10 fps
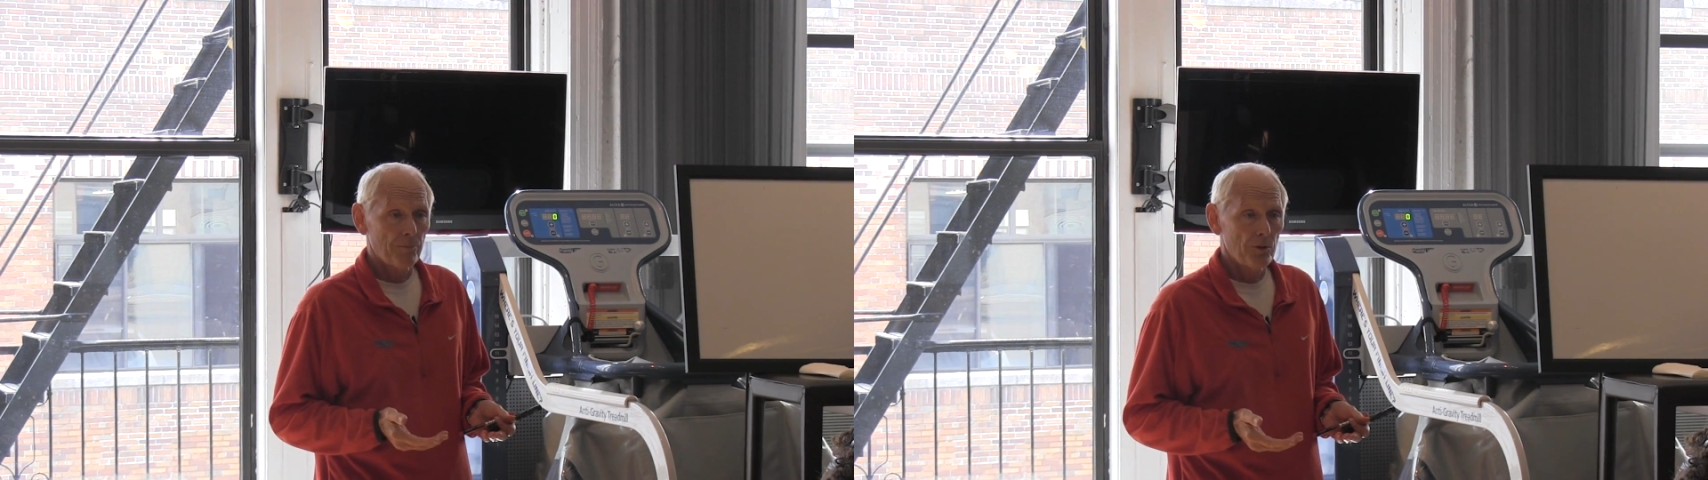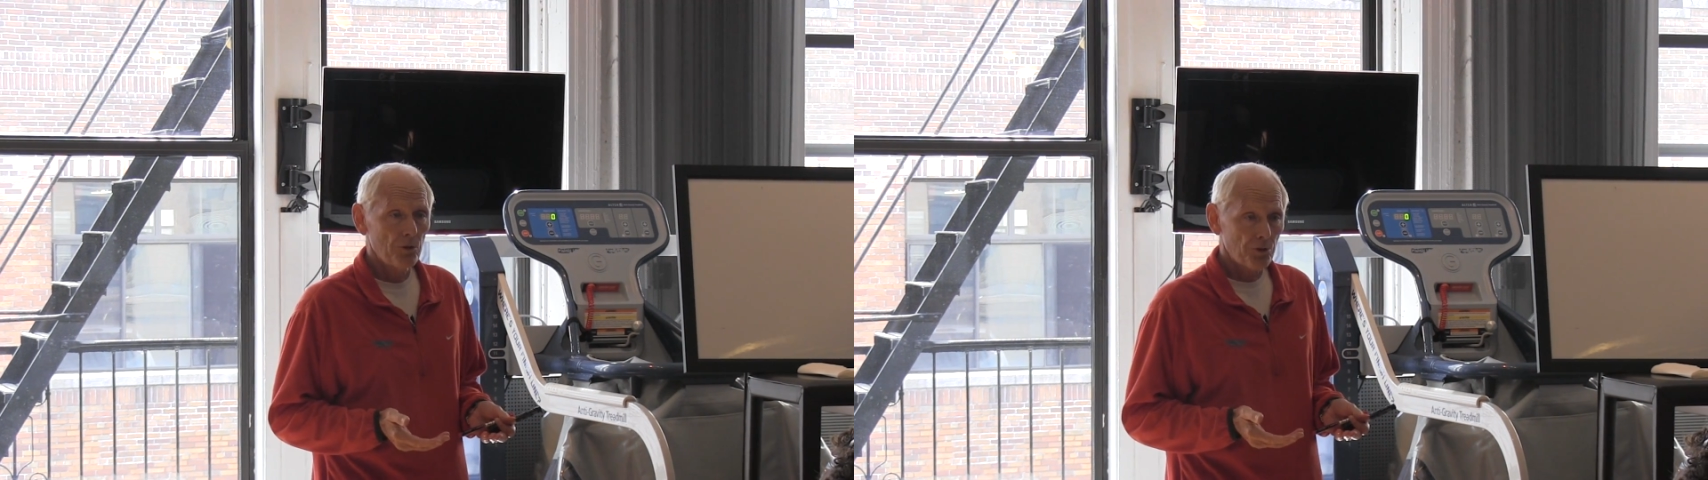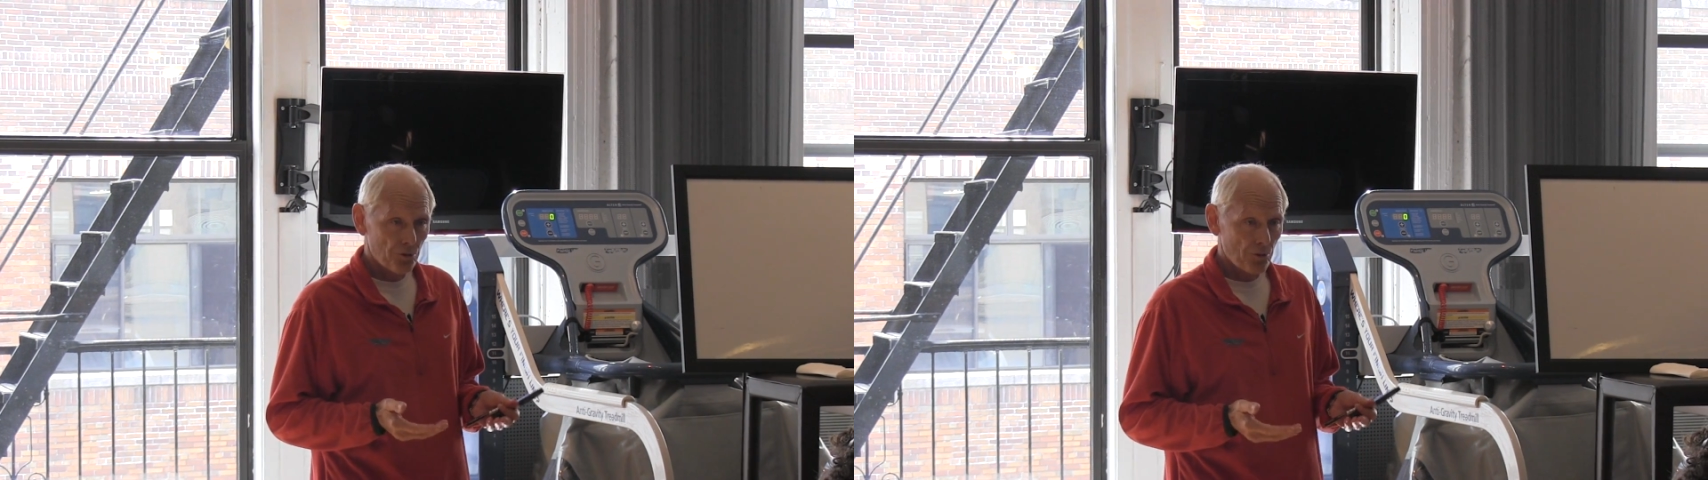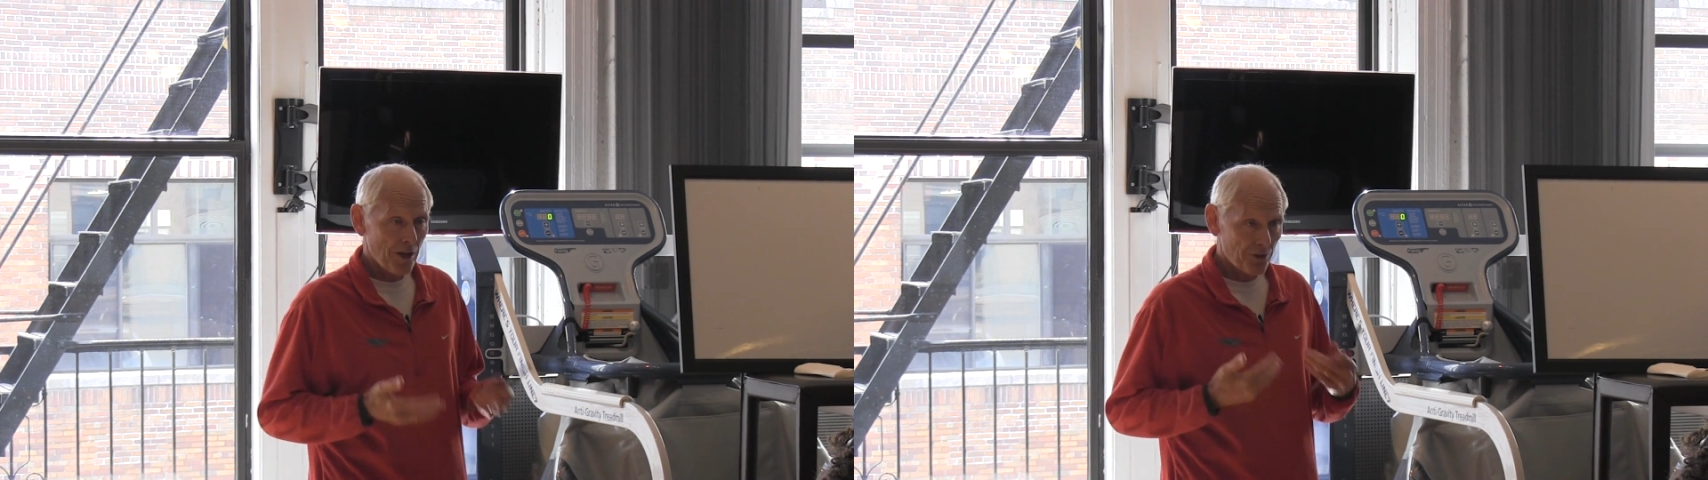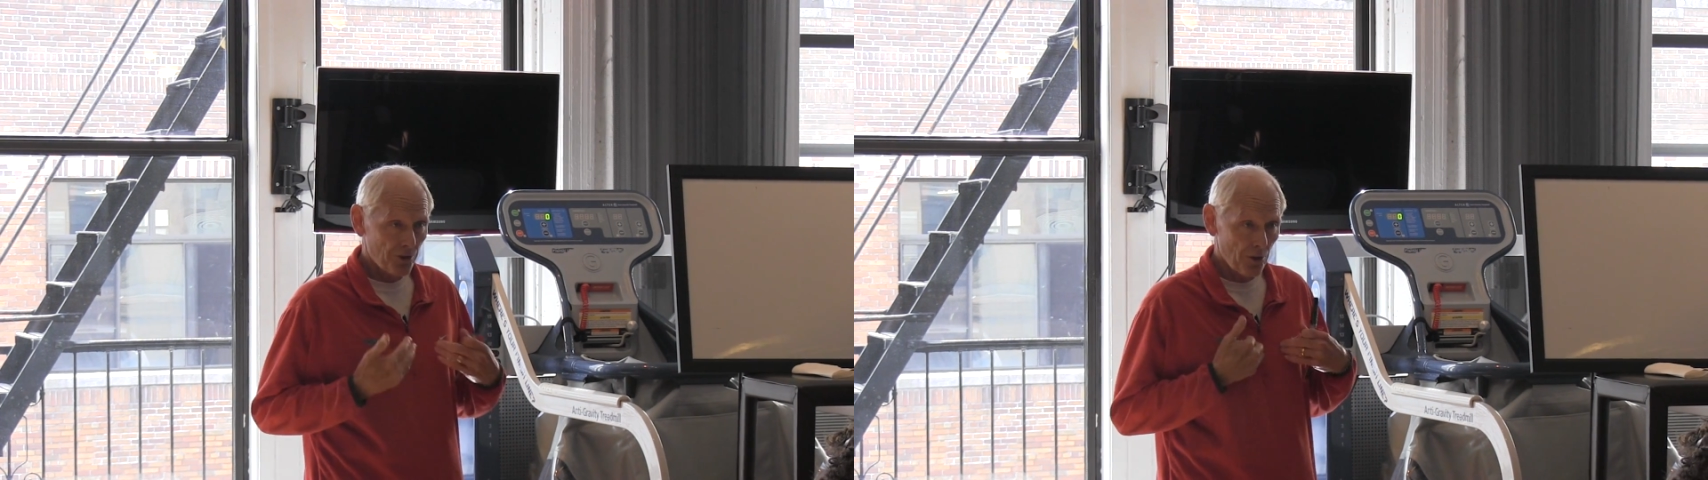You
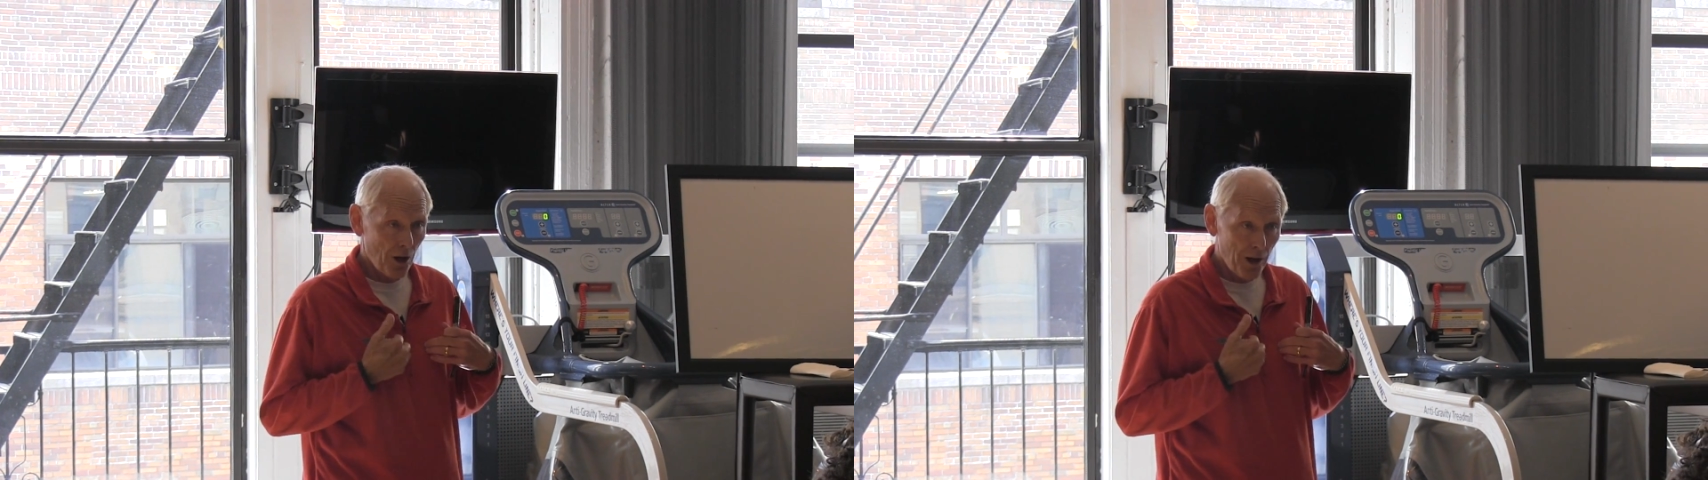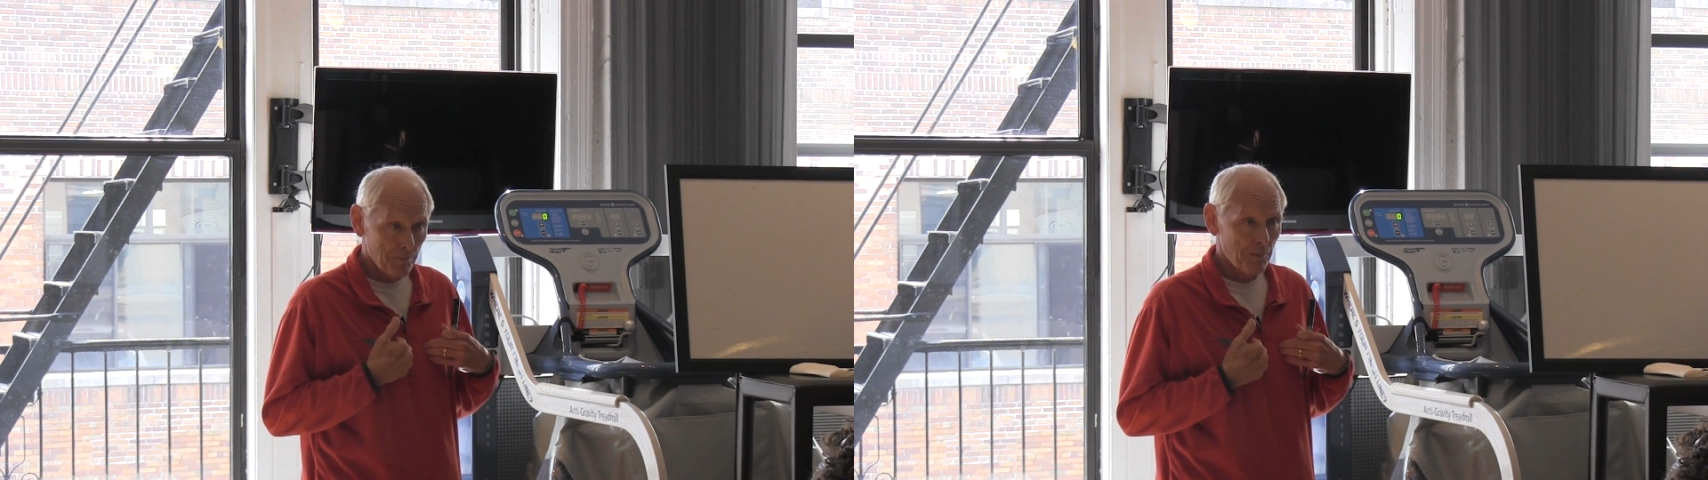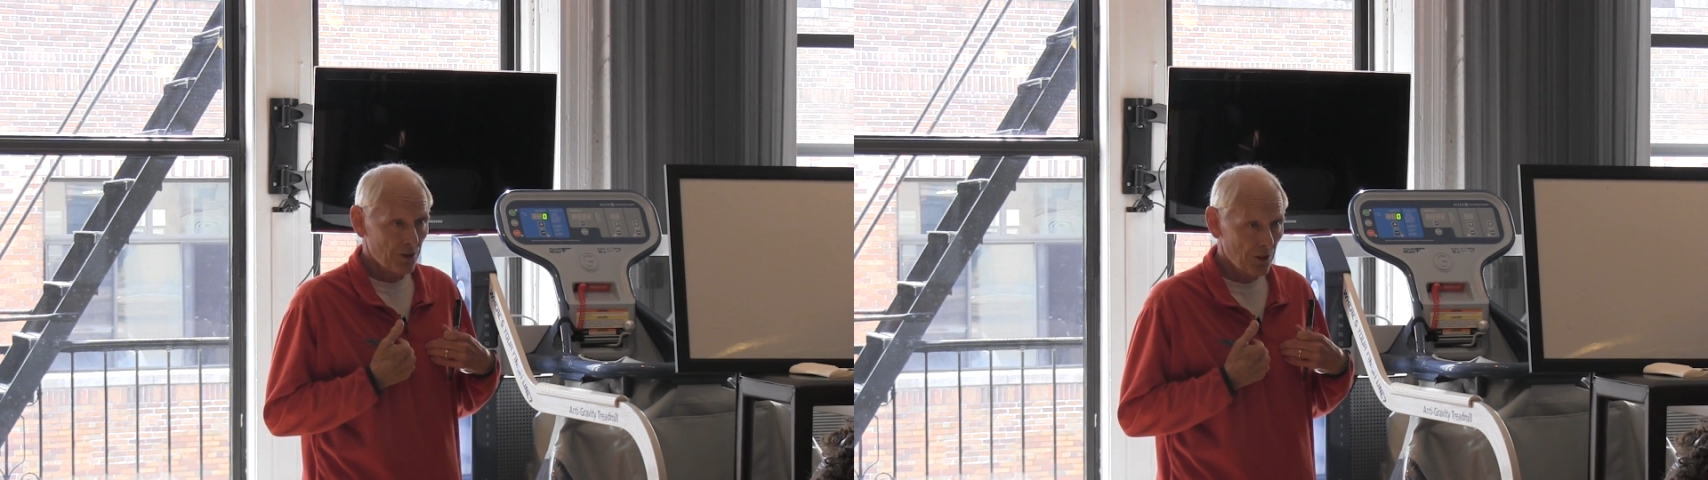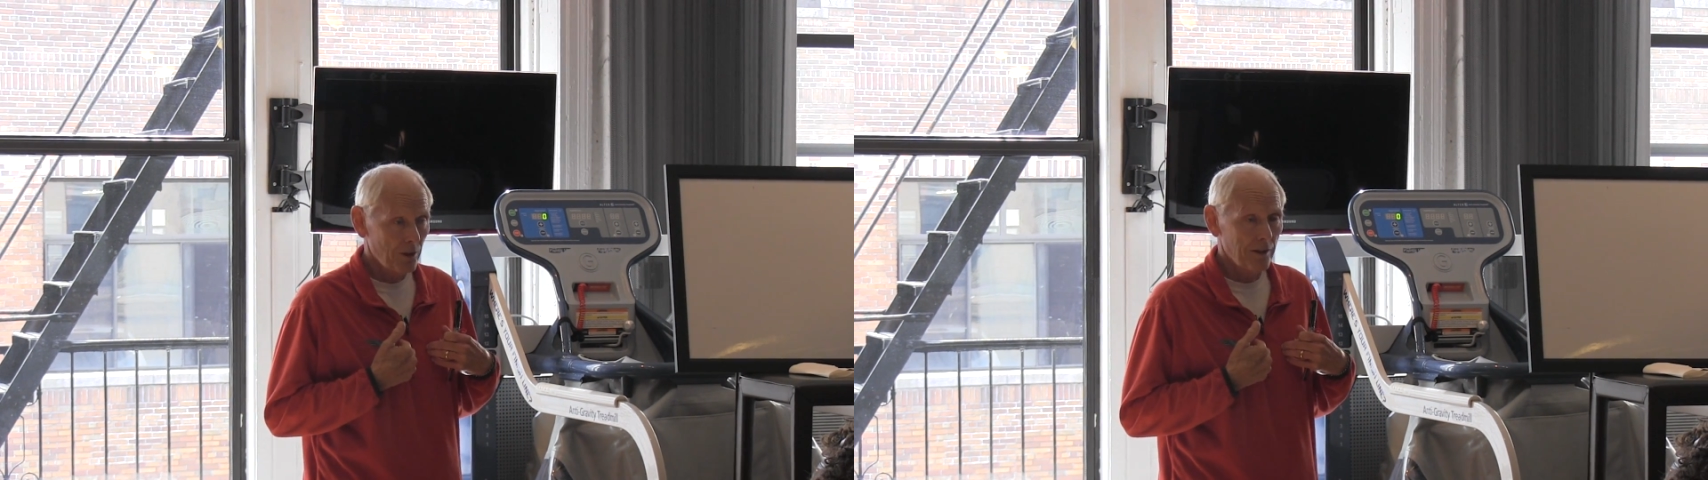stress your heart muscle